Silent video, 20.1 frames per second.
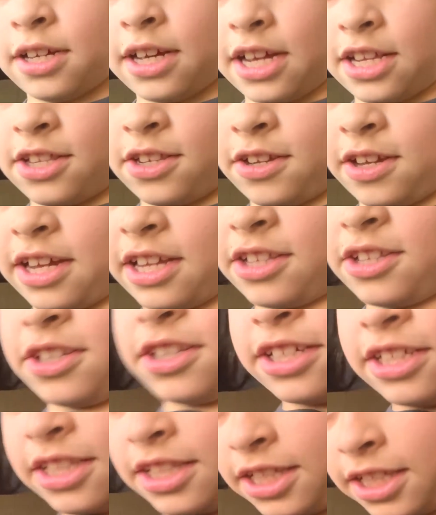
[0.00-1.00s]
Okay, so as you
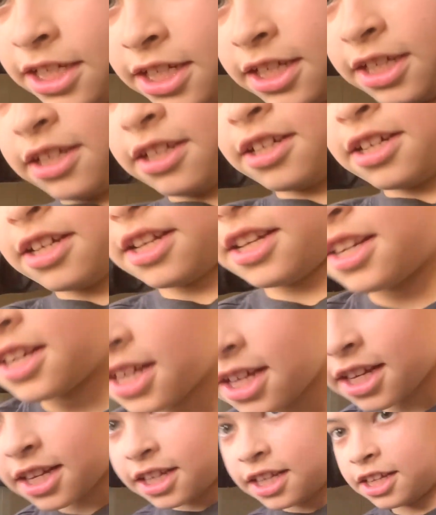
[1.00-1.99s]
can see,
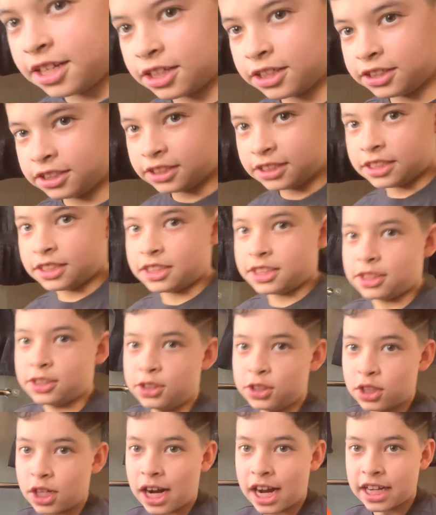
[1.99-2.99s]
here's the
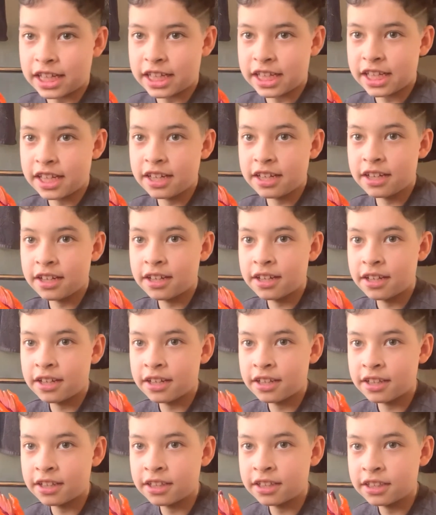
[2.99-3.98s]
dragon.
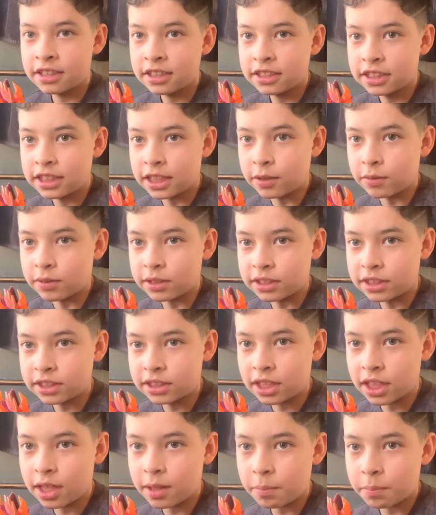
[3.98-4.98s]
Say
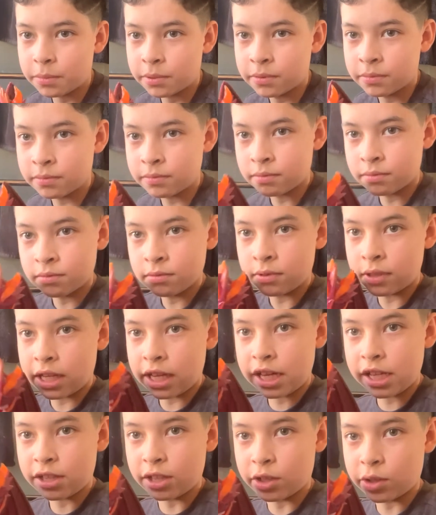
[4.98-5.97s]
what's up.
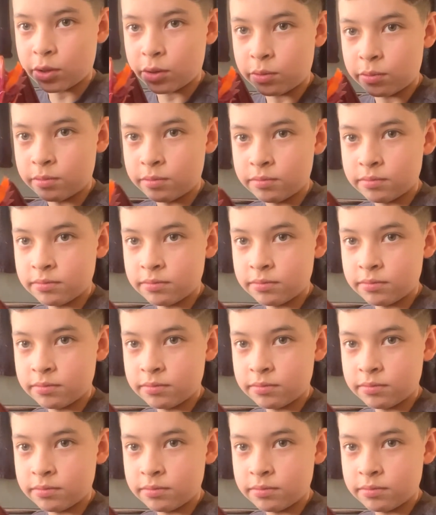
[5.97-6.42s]
Hello.